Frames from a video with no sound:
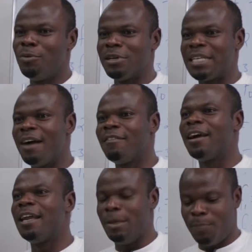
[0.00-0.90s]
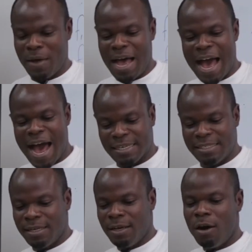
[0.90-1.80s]
you must have grip at
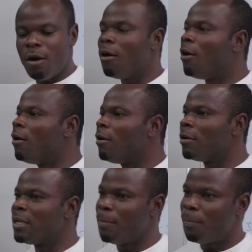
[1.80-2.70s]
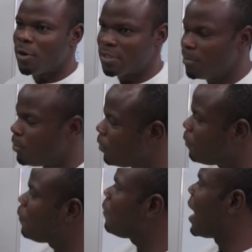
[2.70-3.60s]
all the
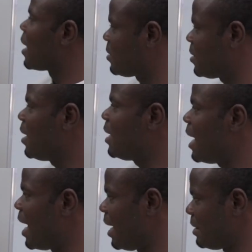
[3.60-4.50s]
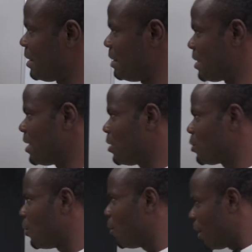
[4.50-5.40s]
possible facts that exist.
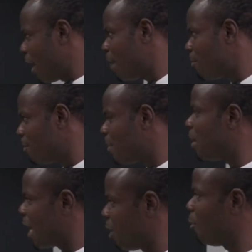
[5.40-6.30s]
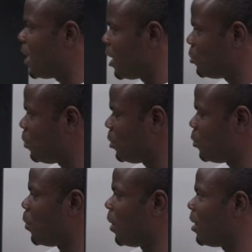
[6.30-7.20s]
So, I know that you will
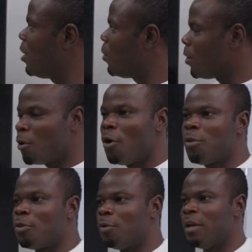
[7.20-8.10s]
do well going through